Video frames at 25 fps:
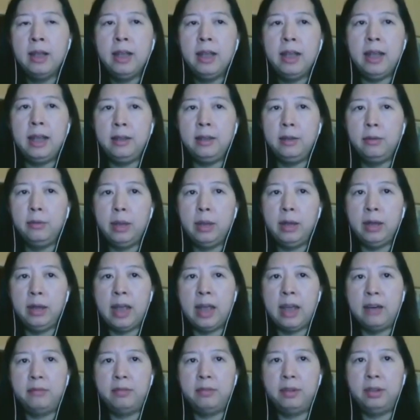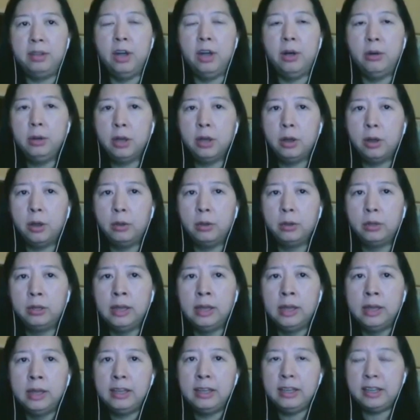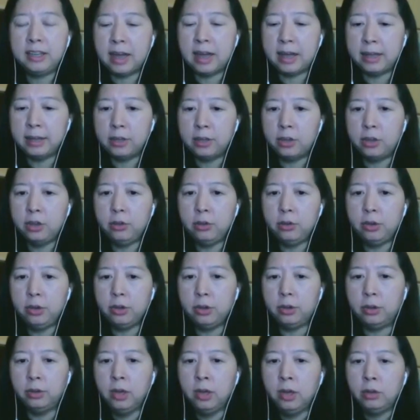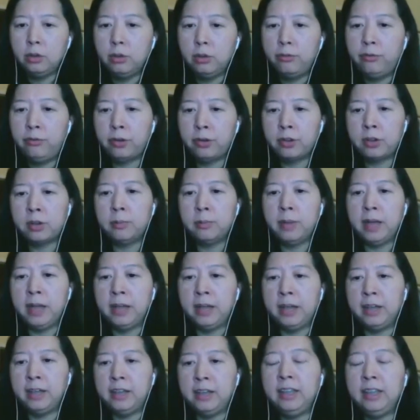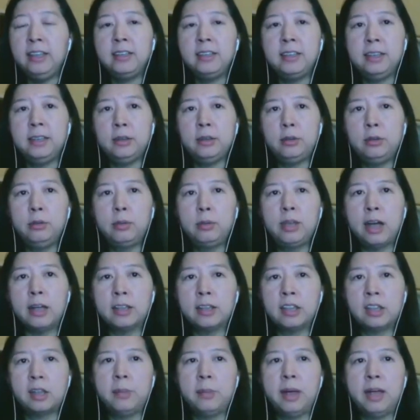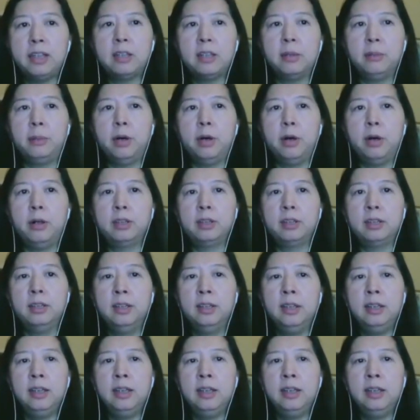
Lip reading: And we have a no-code design studio to further make it easy to customize the bot.